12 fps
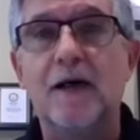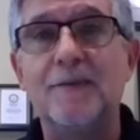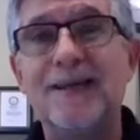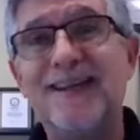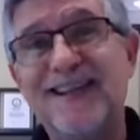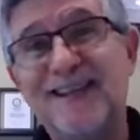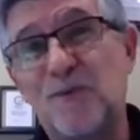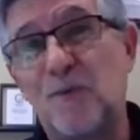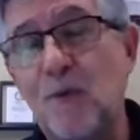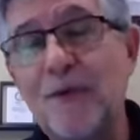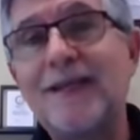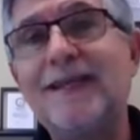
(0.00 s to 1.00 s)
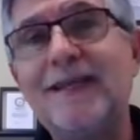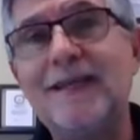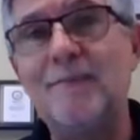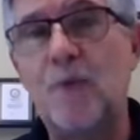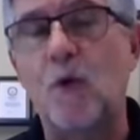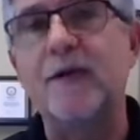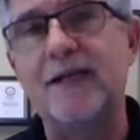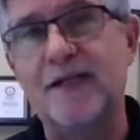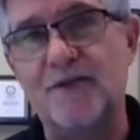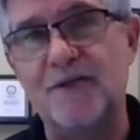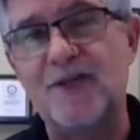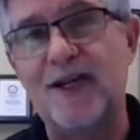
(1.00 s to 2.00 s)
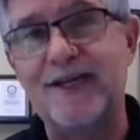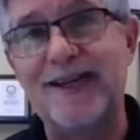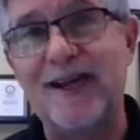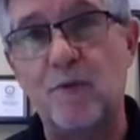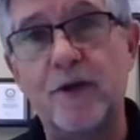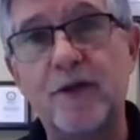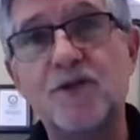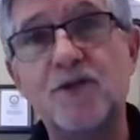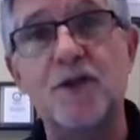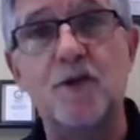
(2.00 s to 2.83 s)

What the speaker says: it's really important to get this checked out. We're going to show you